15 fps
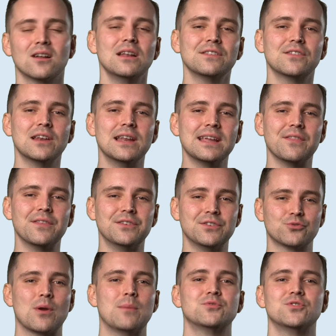Click the link in the
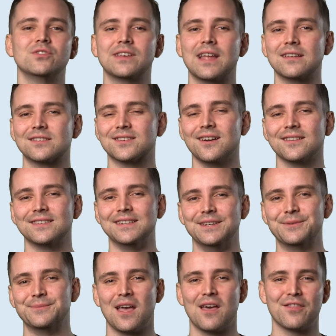description to get
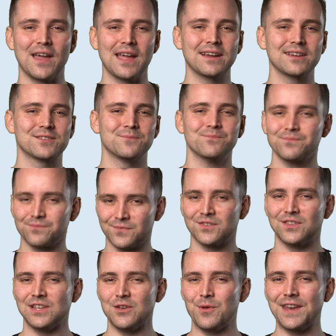started. Thanks,
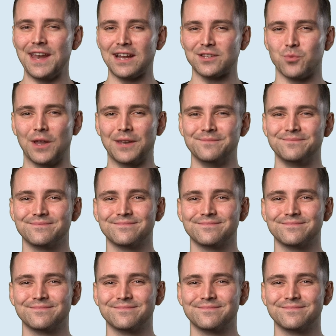see you in the next one.